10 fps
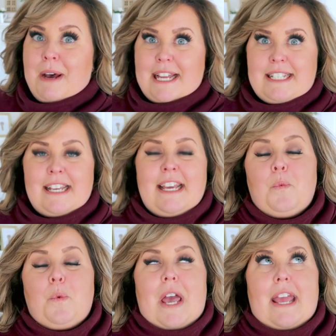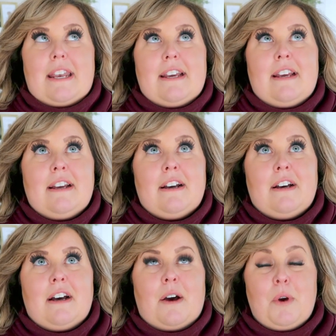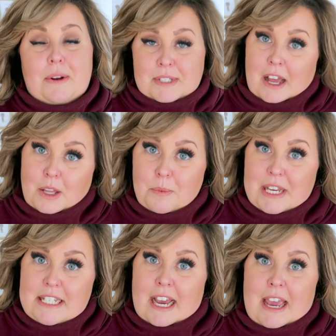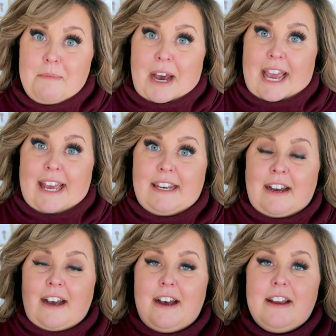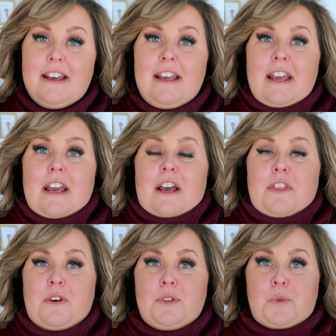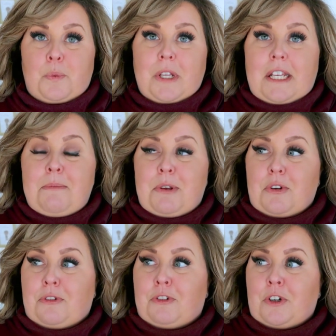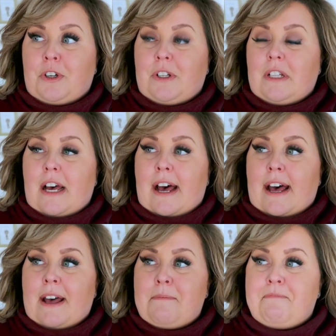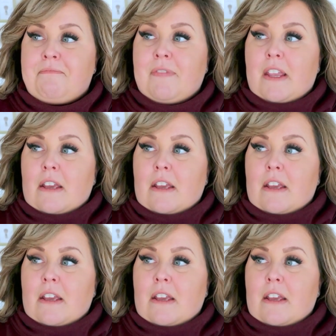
But when, when it was Halloween time, I had hung those really beautiful um,